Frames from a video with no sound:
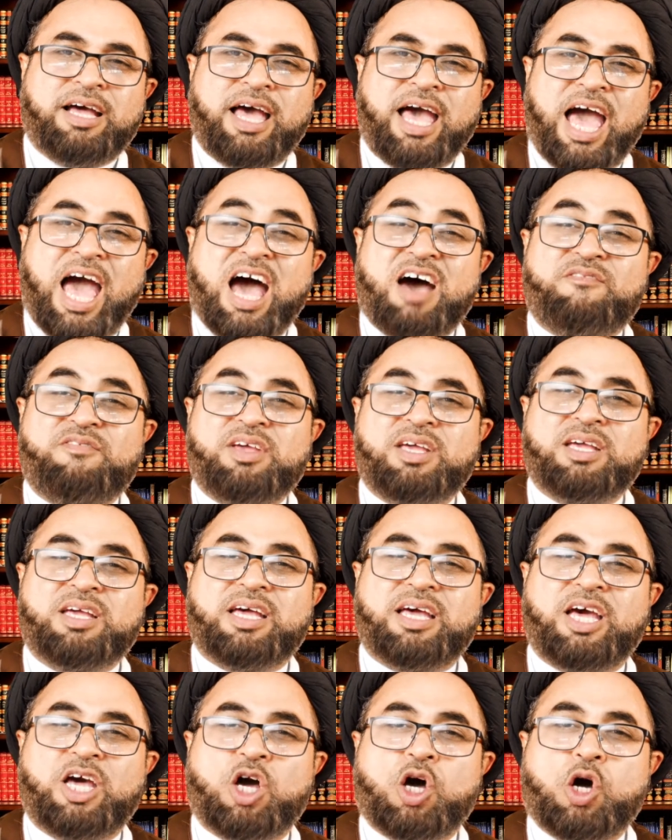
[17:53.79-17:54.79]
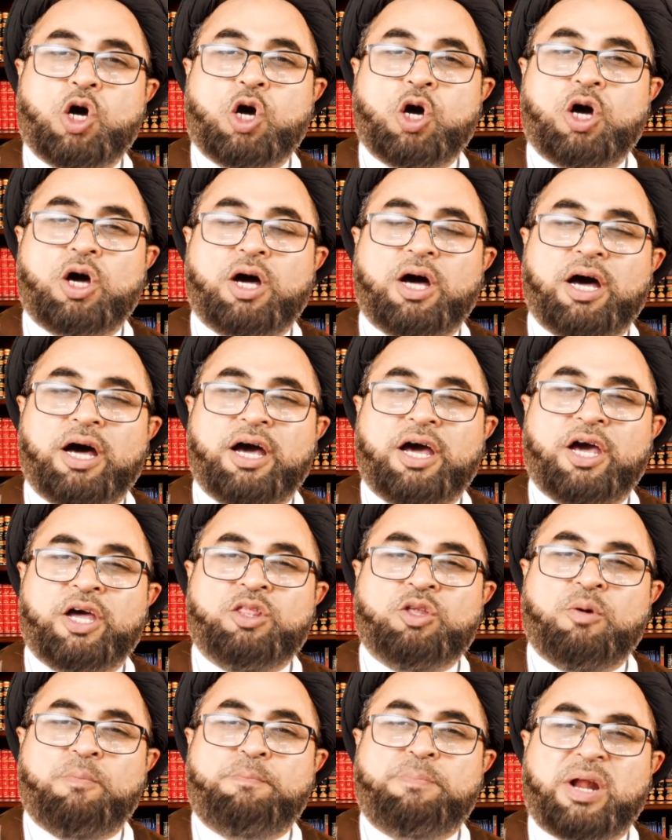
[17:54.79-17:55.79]
having
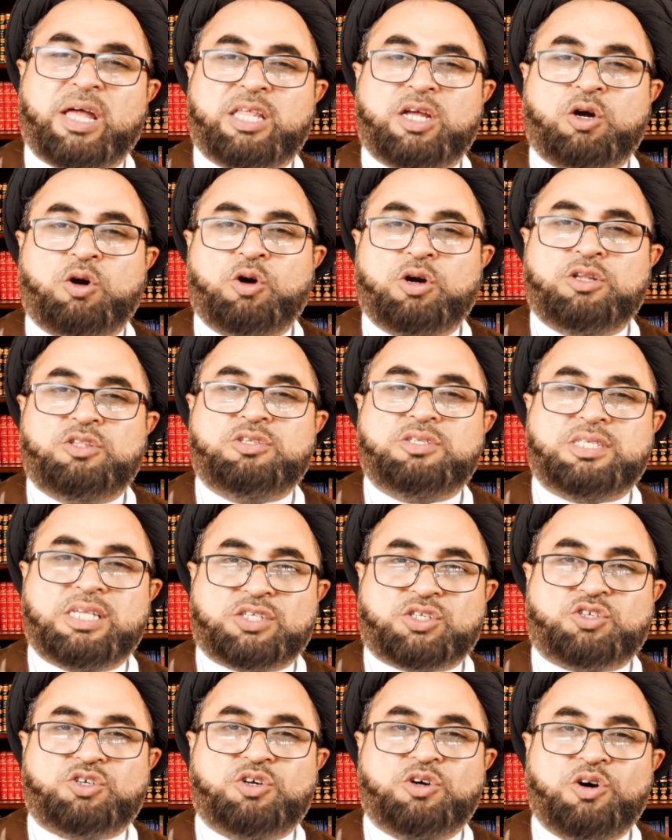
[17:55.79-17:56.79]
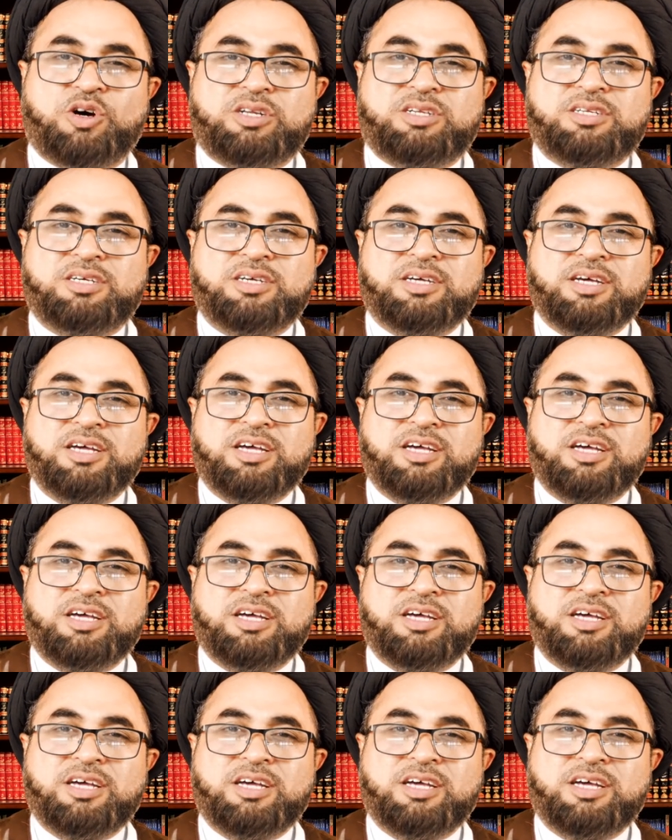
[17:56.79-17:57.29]
a brotherhood, sisterhood,